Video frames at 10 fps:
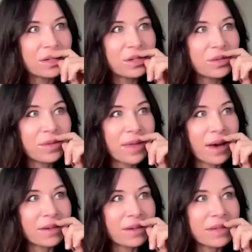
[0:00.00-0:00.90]

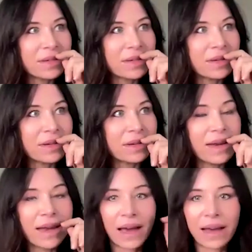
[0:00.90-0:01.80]

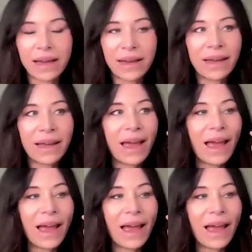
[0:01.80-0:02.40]
2009.